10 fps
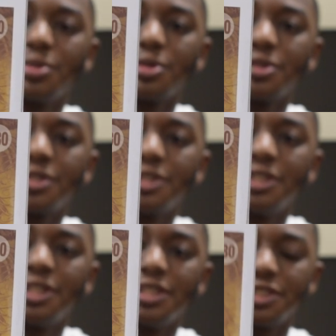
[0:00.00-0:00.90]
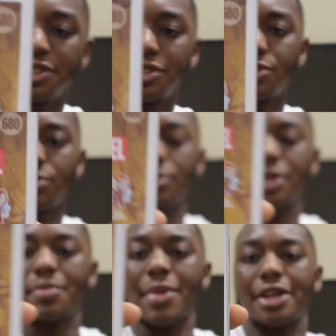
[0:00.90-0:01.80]
War. And they just,
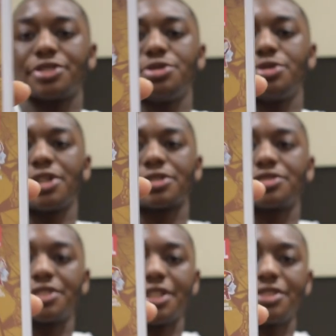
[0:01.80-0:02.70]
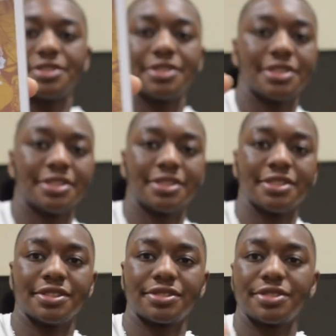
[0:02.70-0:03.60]
they mash two characters together.
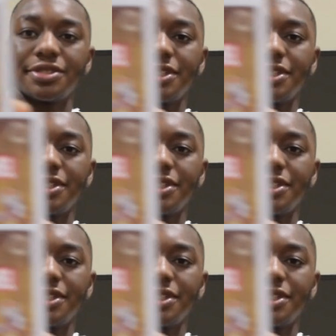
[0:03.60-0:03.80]
So